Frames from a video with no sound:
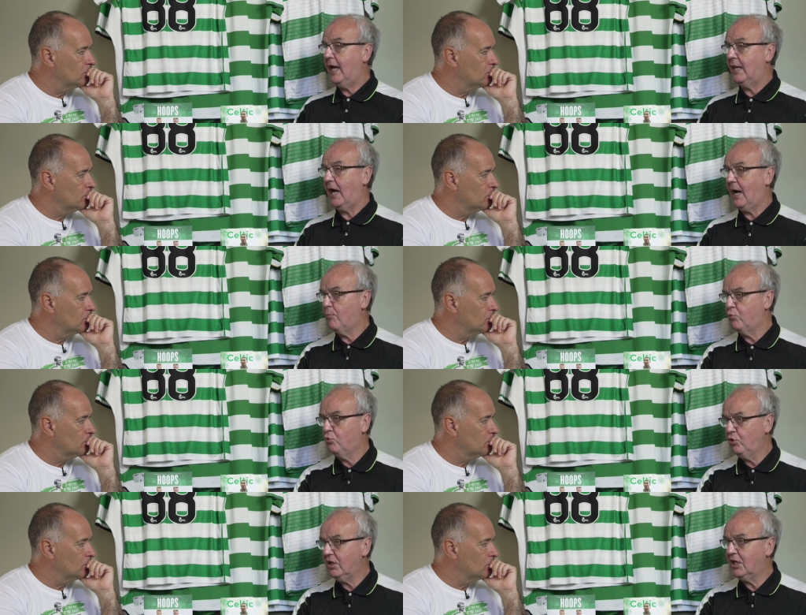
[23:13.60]
Speaker 1: And I'm
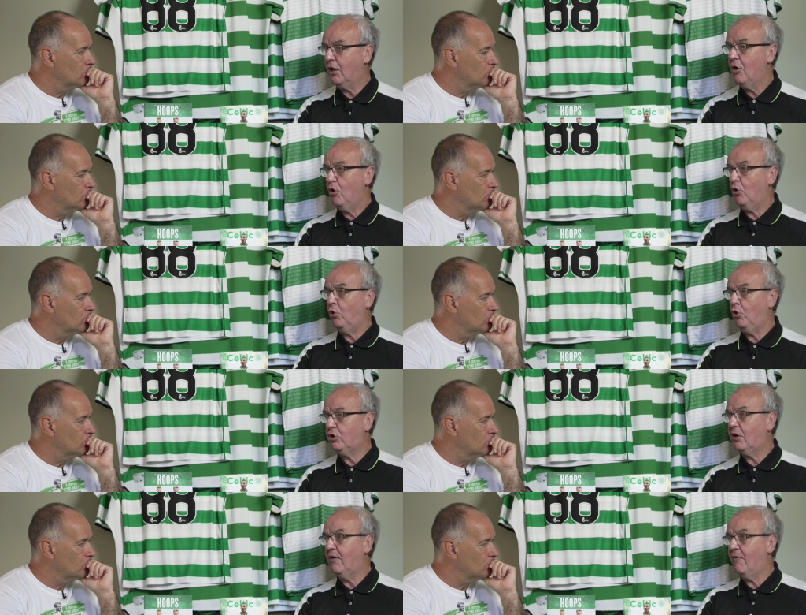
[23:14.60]
really
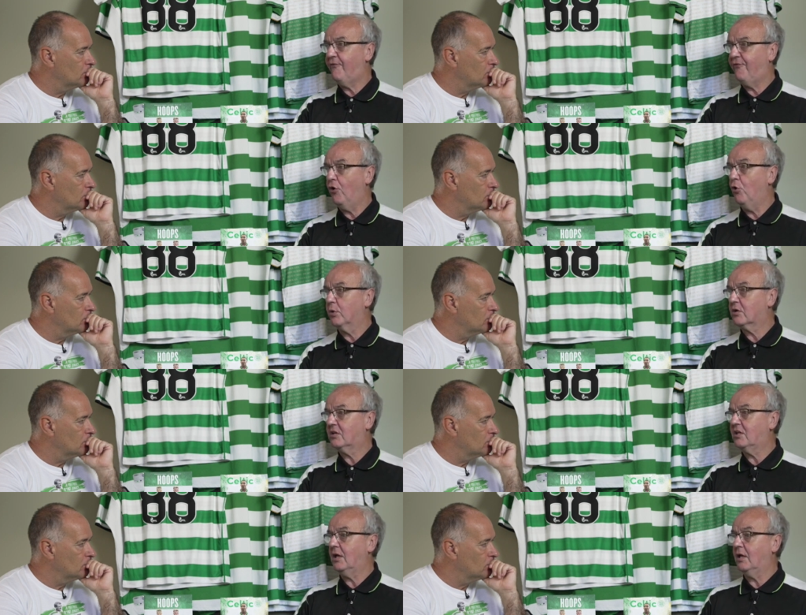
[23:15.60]
looking forward
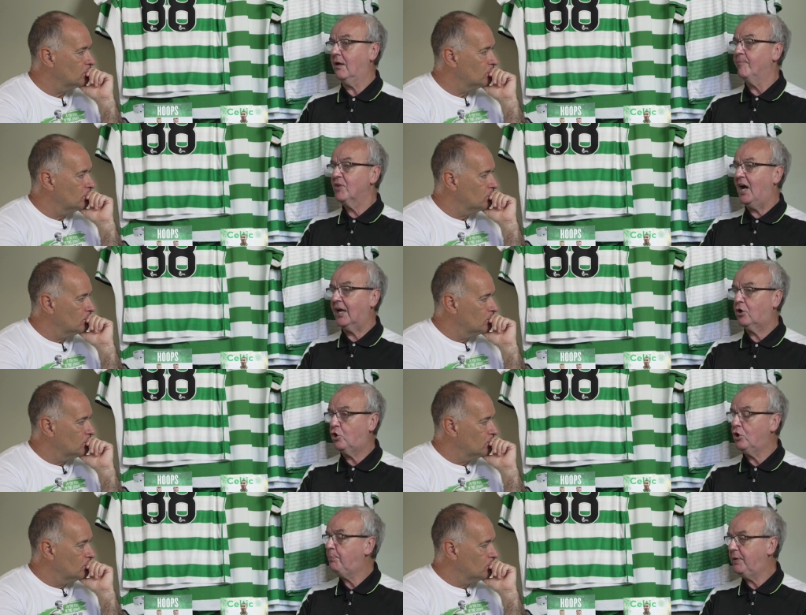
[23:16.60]
to a
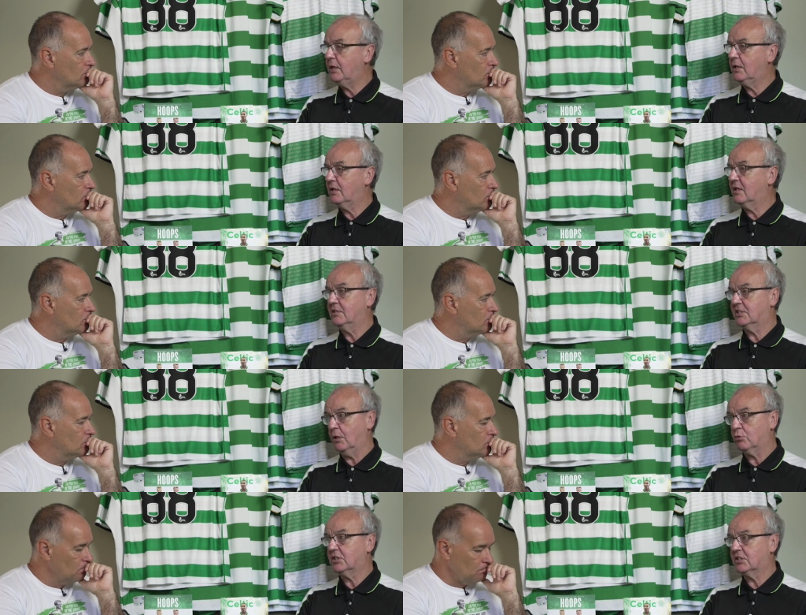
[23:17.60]
good period in
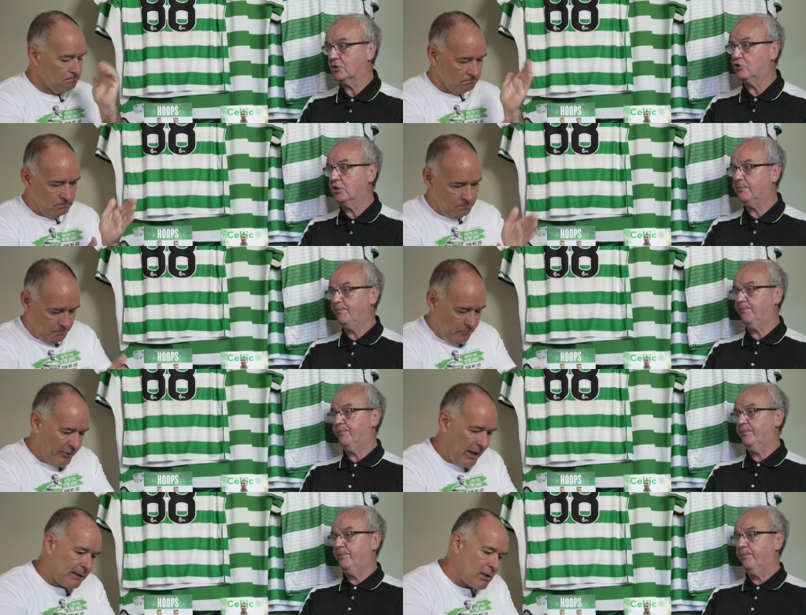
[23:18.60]
Celtic's history.
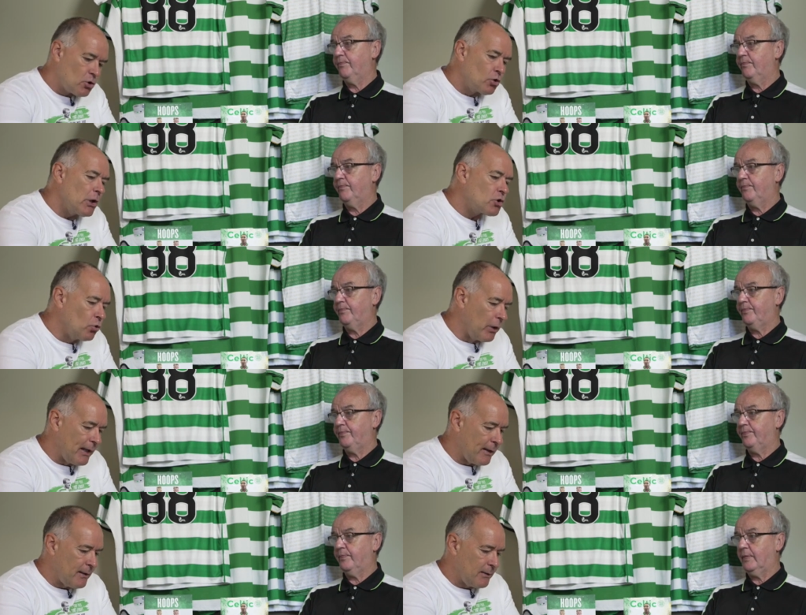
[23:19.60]
Speaker 2: Frank, let's, let's go to
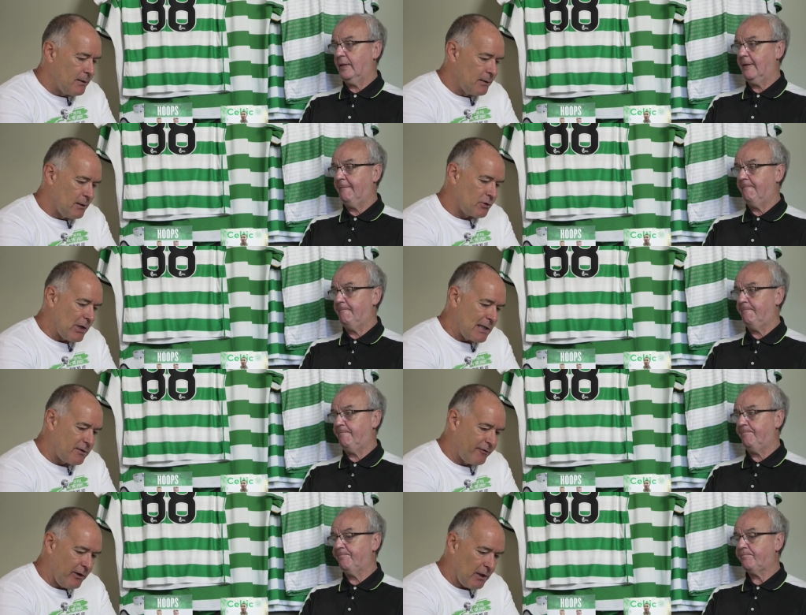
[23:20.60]
that. The, the, the
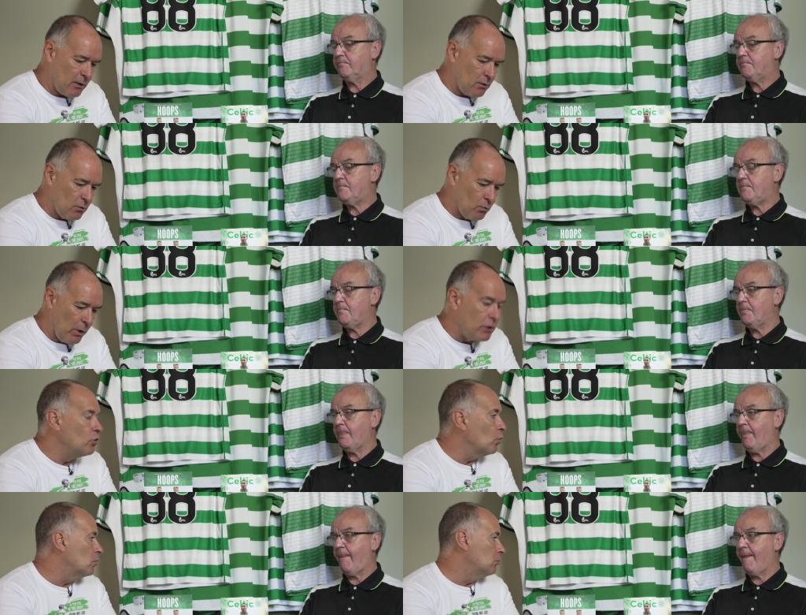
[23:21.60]
transfer
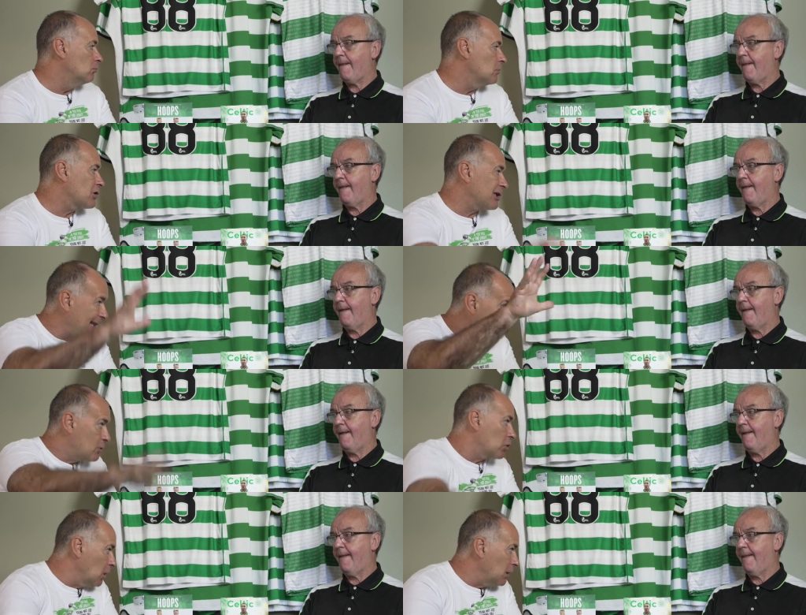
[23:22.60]
window
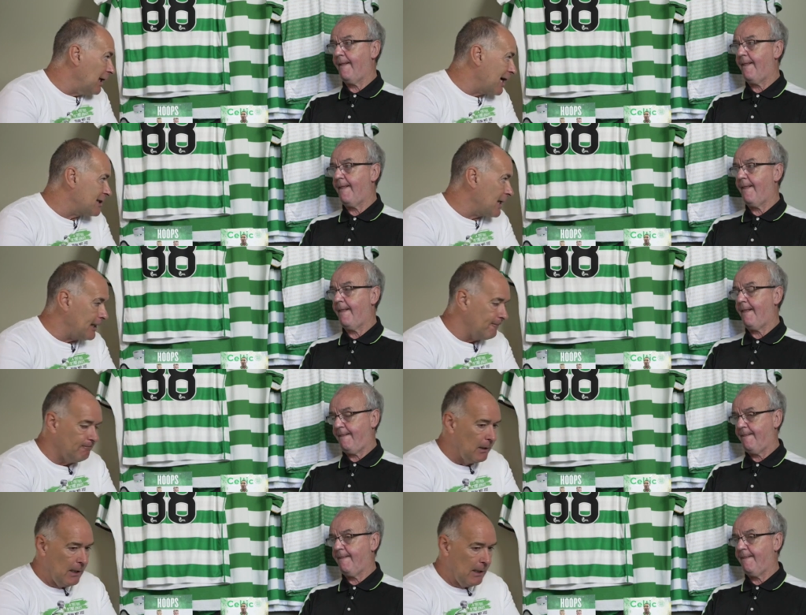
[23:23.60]
slam shut last night.